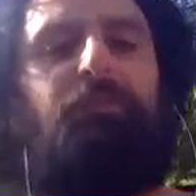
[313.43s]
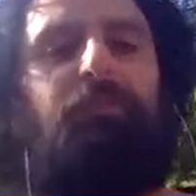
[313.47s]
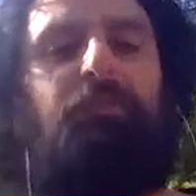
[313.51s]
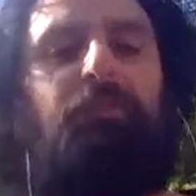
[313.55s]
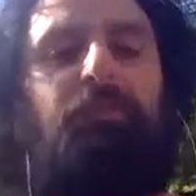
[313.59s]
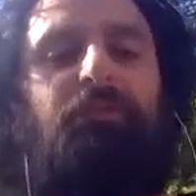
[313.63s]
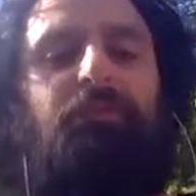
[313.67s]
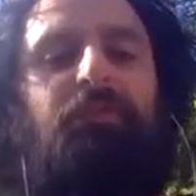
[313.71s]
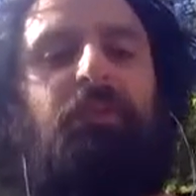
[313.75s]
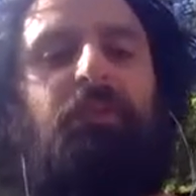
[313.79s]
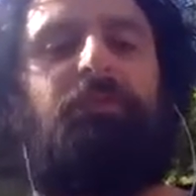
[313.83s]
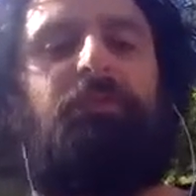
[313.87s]

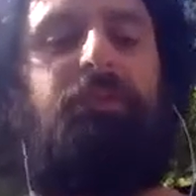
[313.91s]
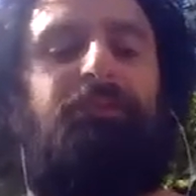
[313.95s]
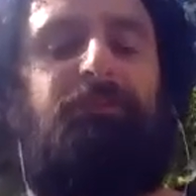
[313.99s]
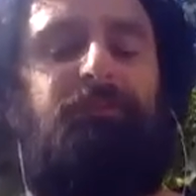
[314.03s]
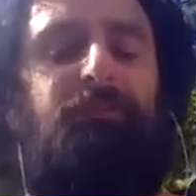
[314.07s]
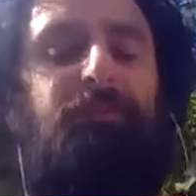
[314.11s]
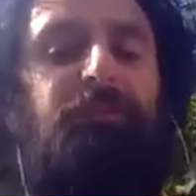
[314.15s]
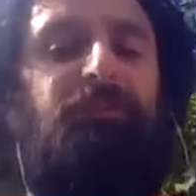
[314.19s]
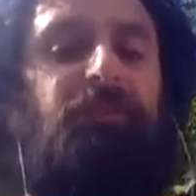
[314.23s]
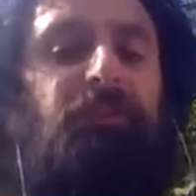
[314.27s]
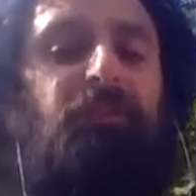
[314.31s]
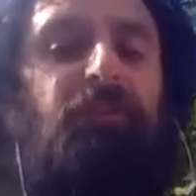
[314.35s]

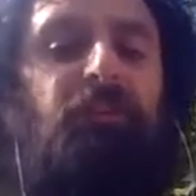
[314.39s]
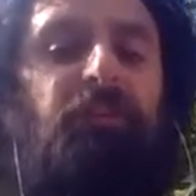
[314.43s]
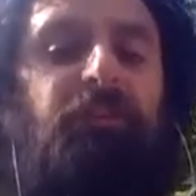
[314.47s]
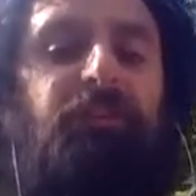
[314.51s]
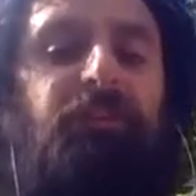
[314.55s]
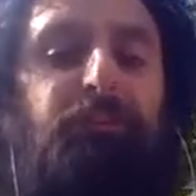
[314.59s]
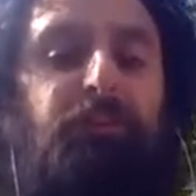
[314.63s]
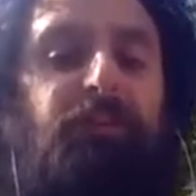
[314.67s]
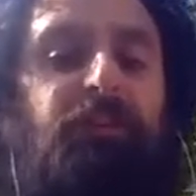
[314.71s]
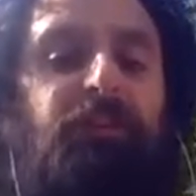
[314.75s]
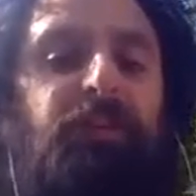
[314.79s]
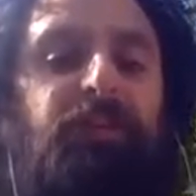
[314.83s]
communal
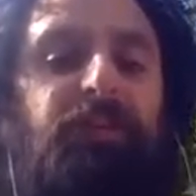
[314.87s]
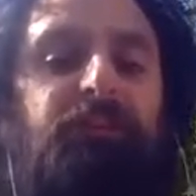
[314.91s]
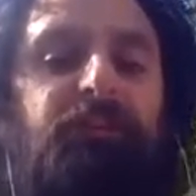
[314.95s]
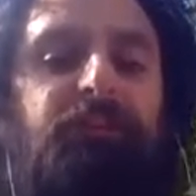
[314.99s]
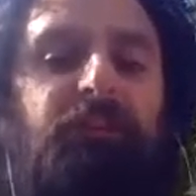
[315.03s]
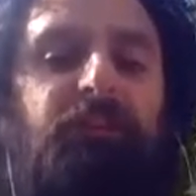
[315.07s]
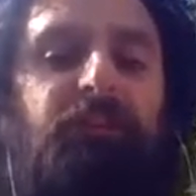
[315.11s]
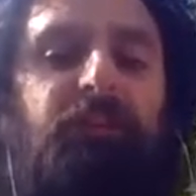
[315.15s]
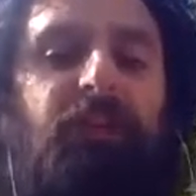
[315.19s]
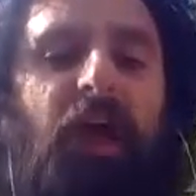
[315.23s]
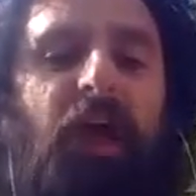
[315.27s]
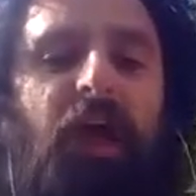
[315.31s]
village musical
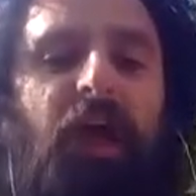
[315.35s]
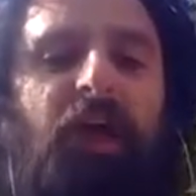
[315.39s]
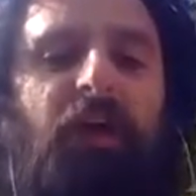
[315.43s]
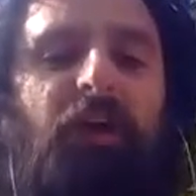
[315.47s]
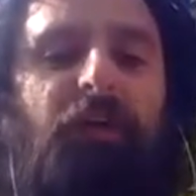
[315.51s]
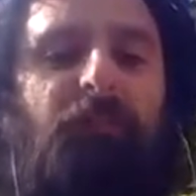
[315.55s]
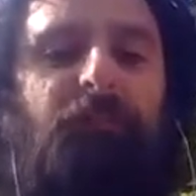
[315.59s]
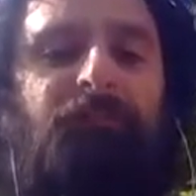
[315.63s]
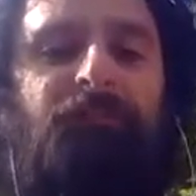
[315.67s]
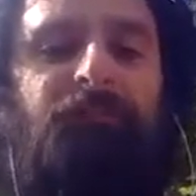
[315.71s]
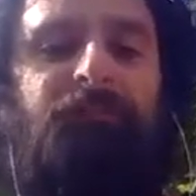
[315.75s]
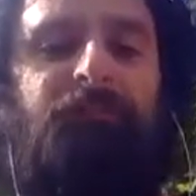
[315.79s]

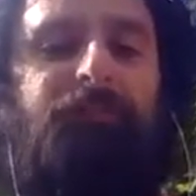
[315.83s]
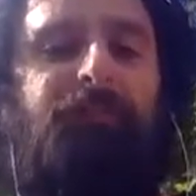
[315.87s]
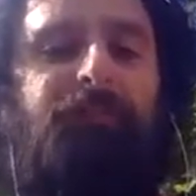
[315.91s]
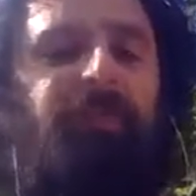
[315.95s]
experience.